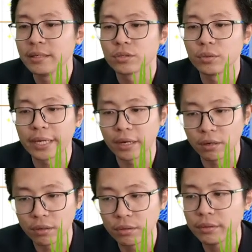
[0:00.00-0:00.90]
So we can
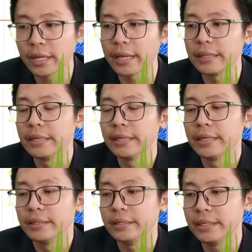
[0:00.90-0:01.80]
conclude that
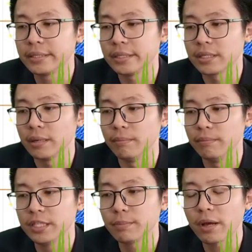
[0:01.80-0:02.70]
this
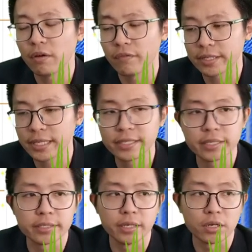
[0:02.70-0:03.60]
biconvex lens
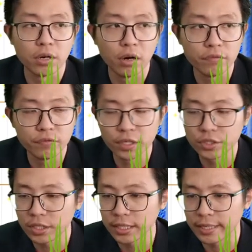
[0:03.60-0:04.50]
is a
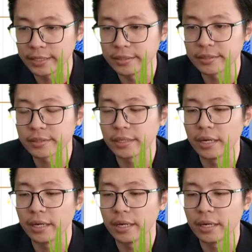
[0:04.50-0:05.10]
converging lens.